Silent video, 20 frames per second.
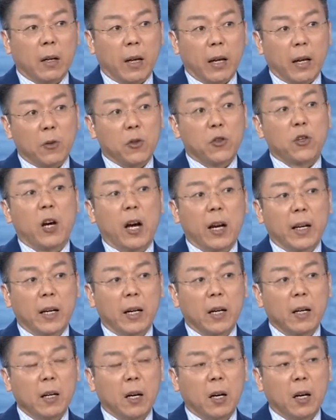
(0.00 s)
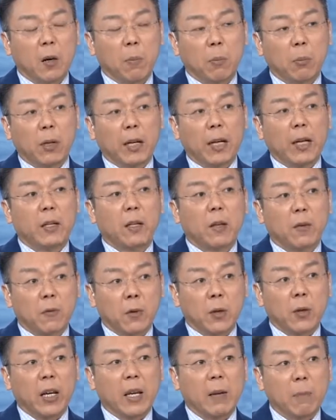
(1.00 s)
and China played a
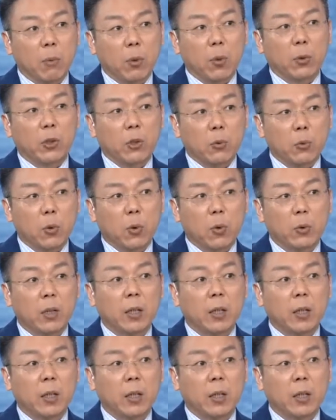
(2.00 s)
very important role,